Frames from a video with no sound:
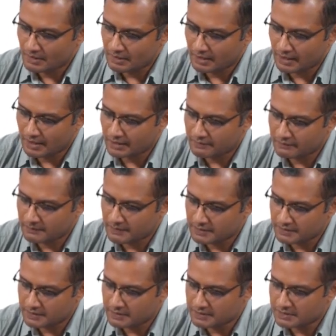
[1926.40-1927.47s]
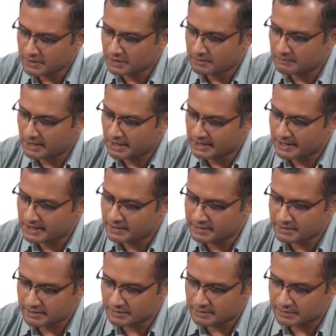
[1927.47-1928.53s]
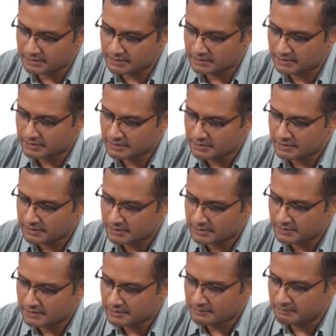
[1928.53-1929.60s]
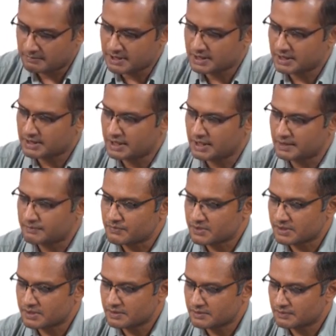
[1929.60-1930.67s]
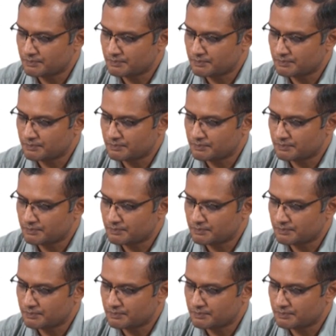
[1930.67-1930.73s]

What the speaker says: and from the third term I will get beta times